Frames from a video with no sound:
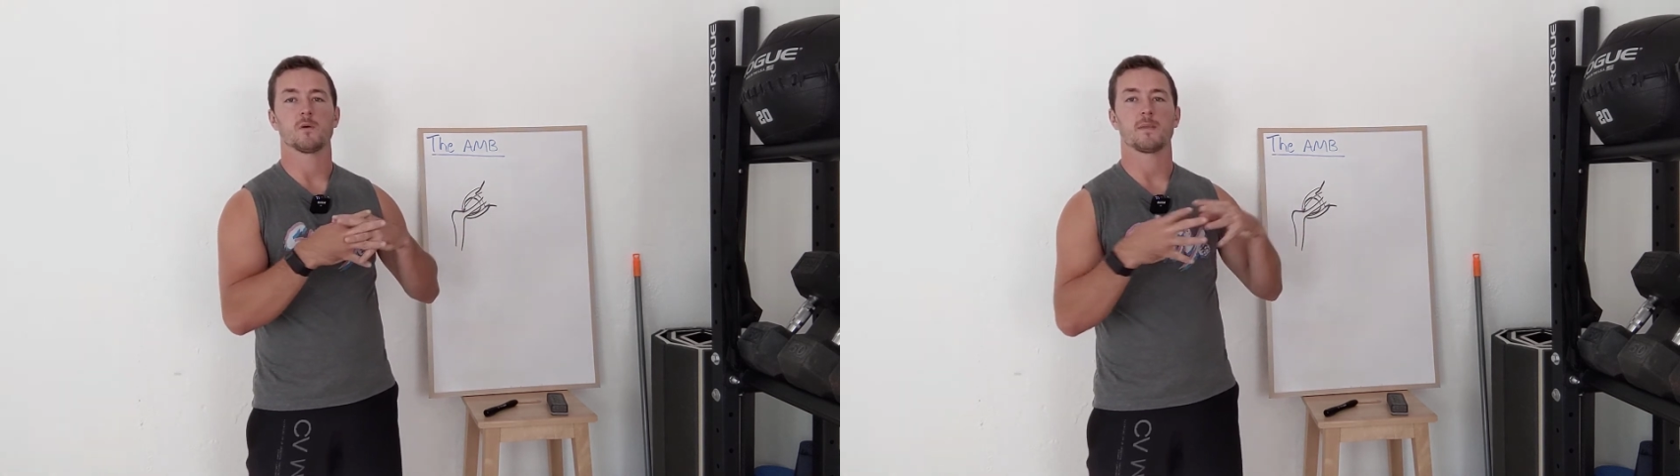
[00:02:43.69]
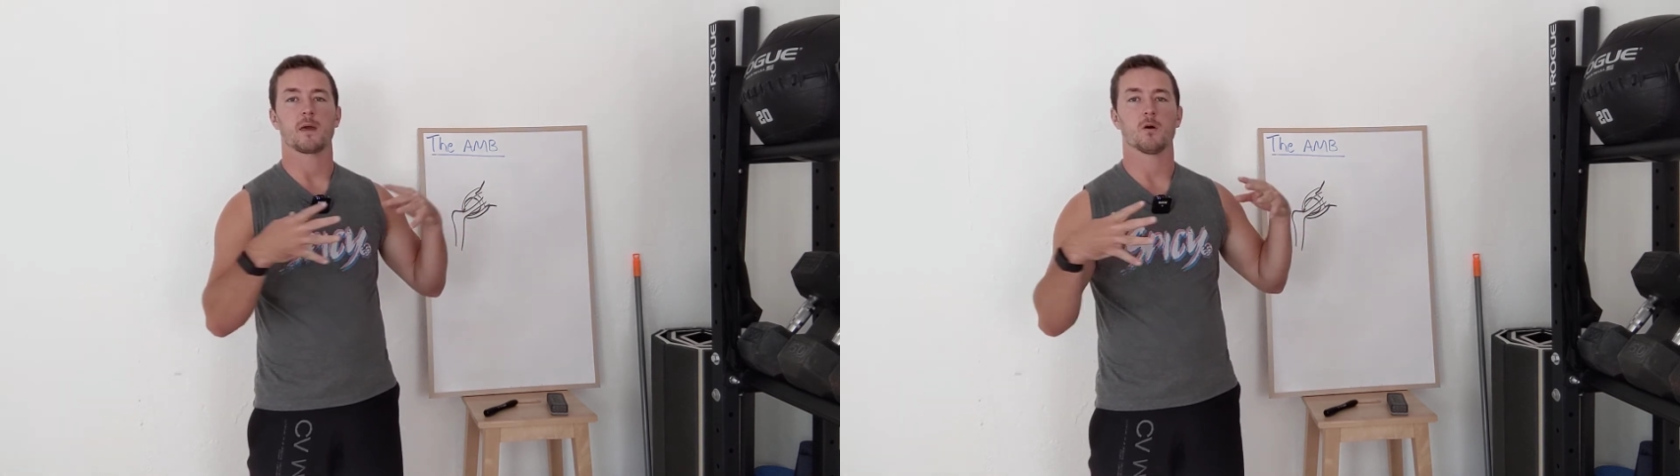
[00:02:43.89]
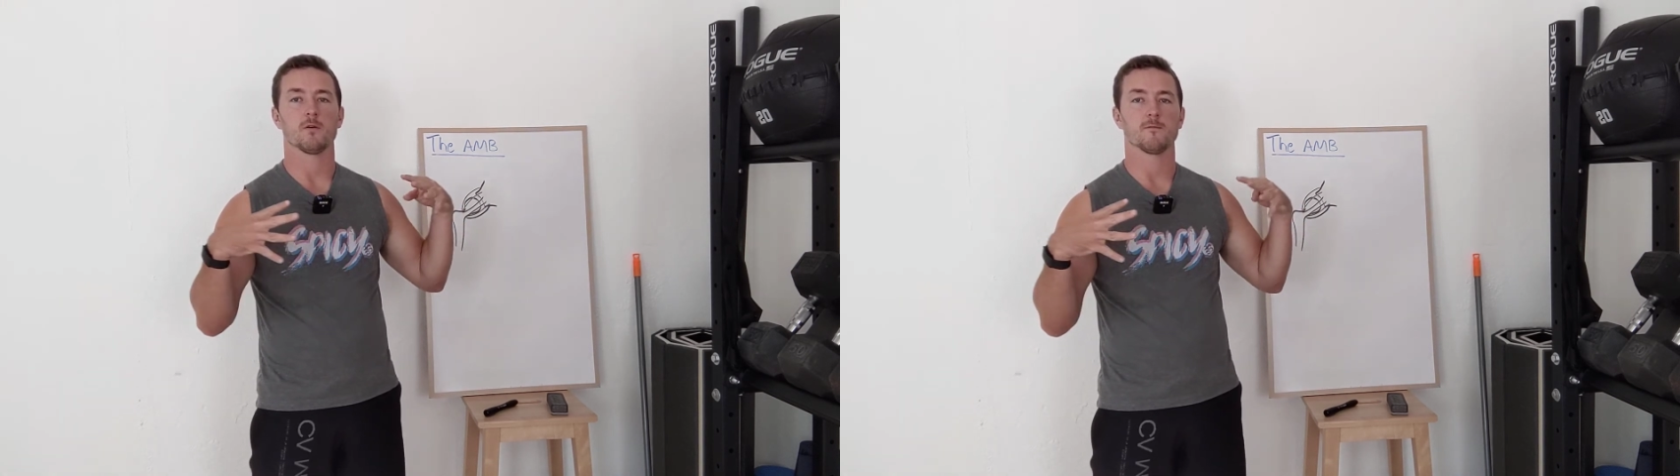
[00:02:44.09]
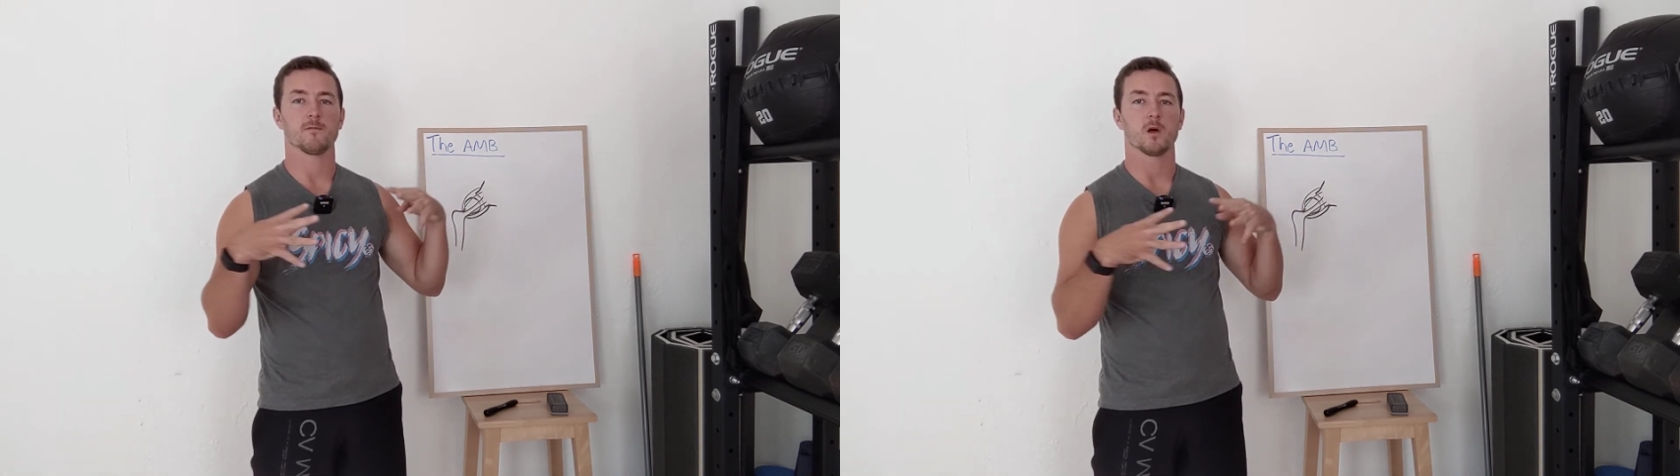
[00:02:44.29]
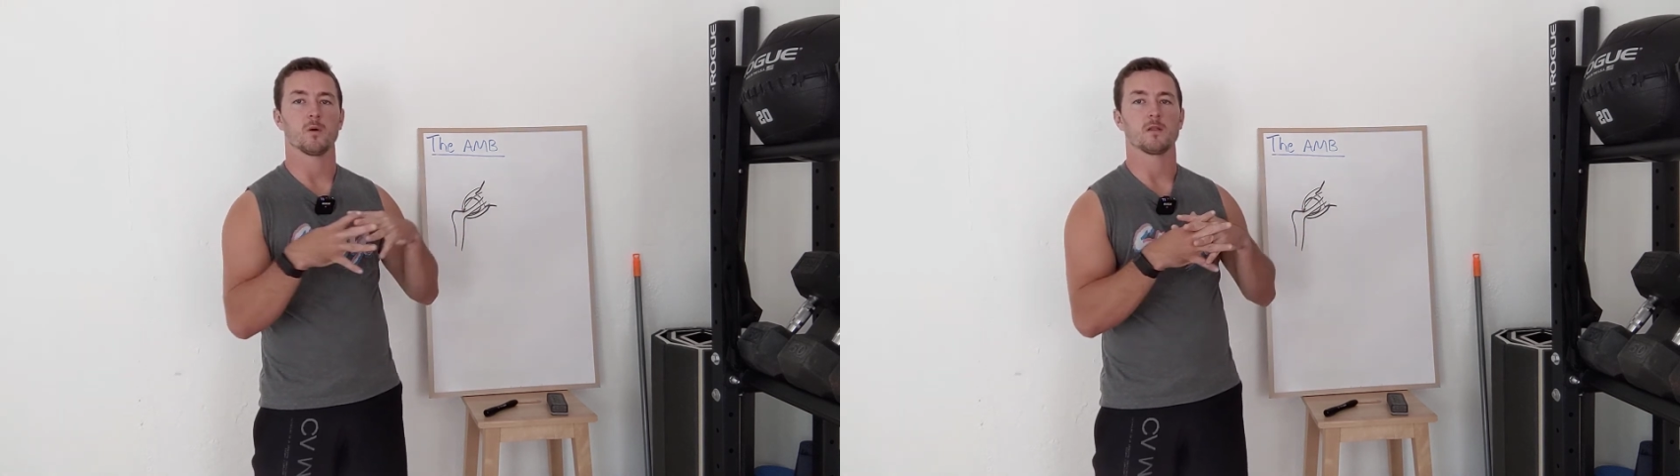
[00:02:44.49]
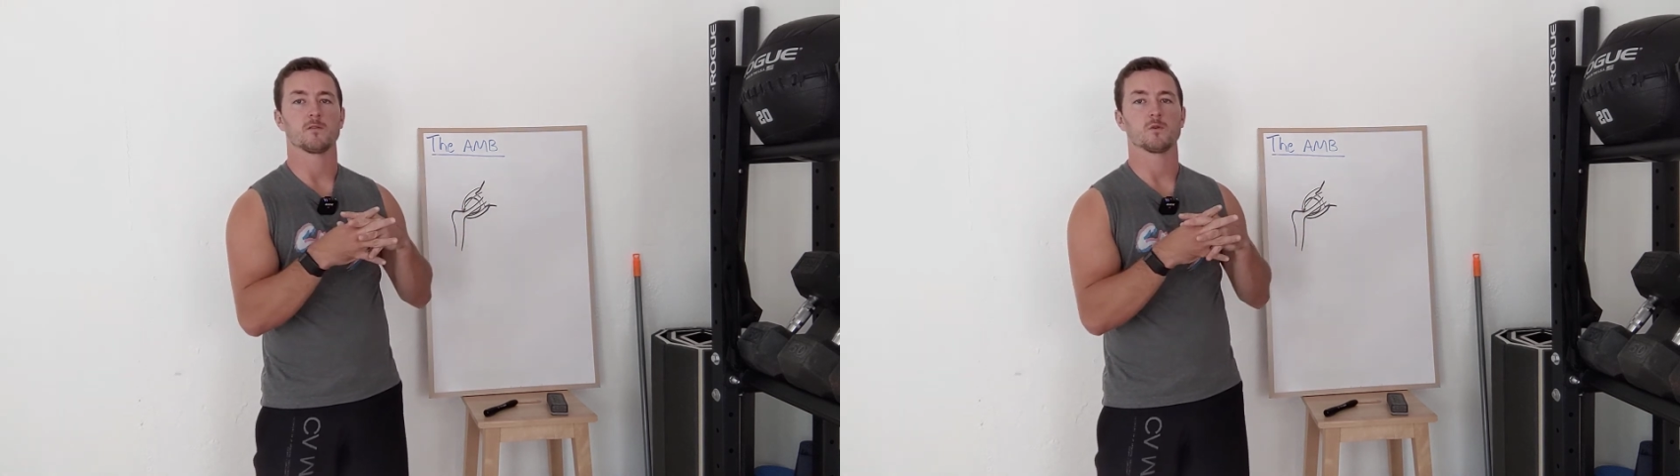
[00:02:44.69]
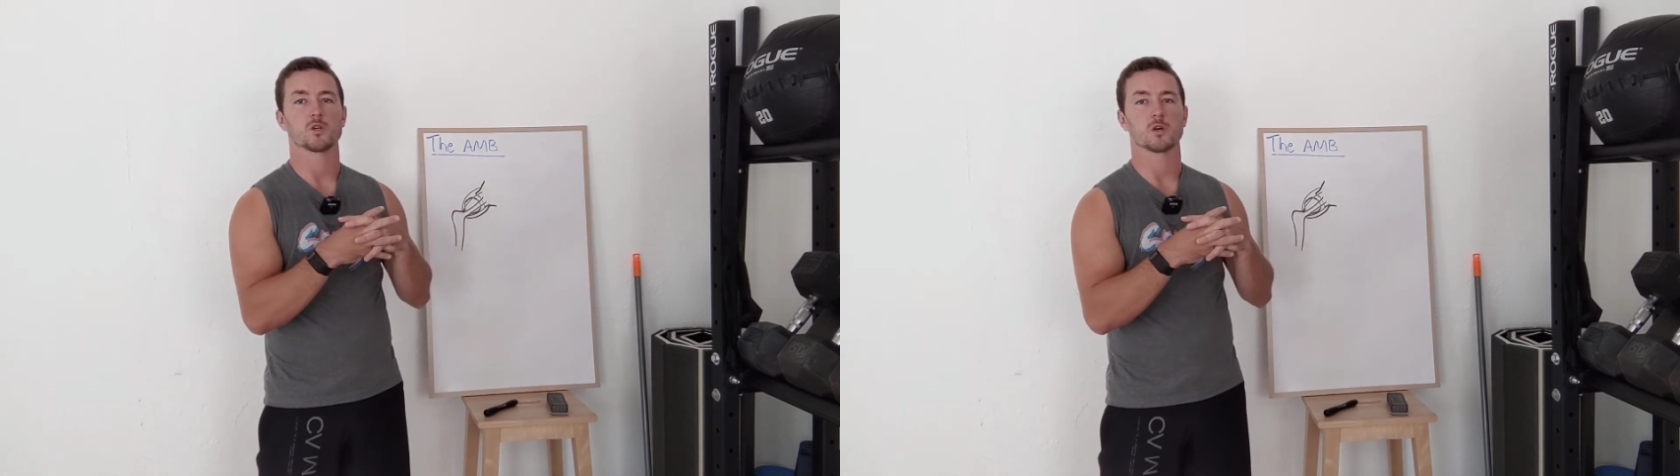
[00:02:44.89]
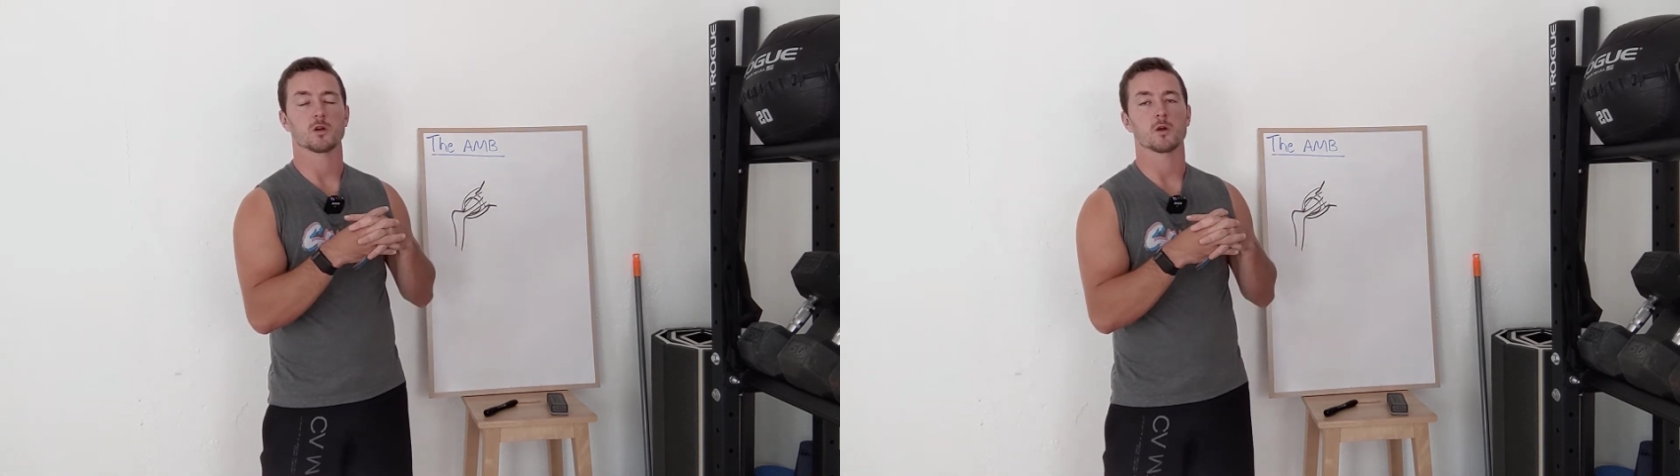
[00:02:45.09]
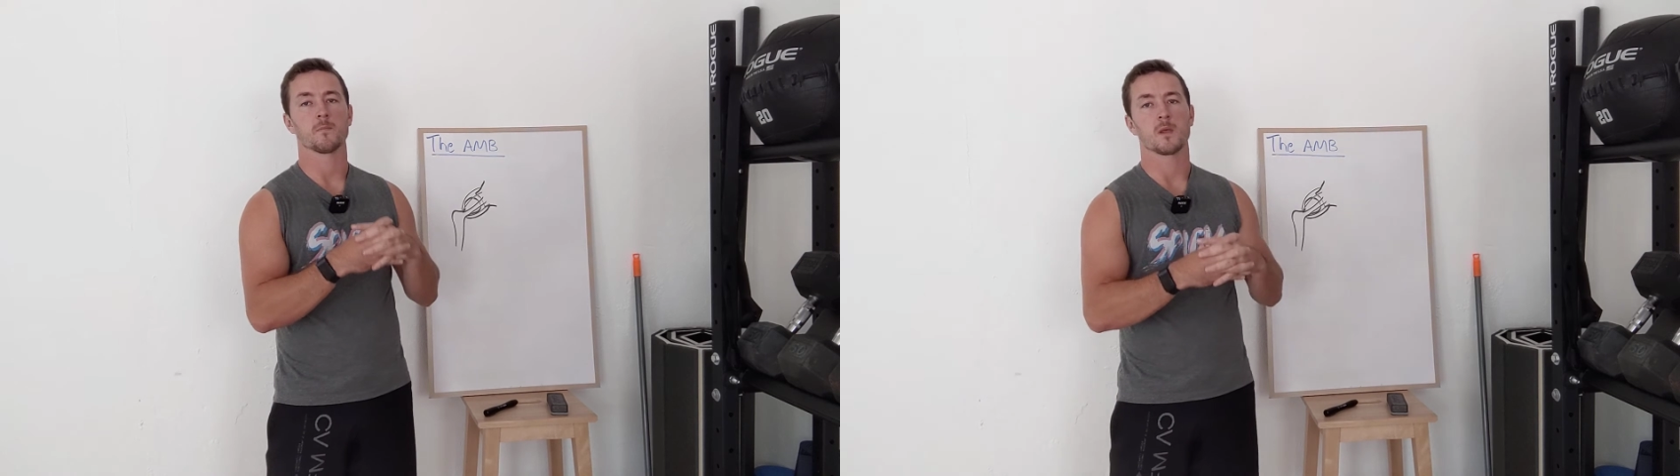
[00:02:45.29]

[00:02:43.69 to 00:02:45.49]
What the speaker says: and they all flow into each other.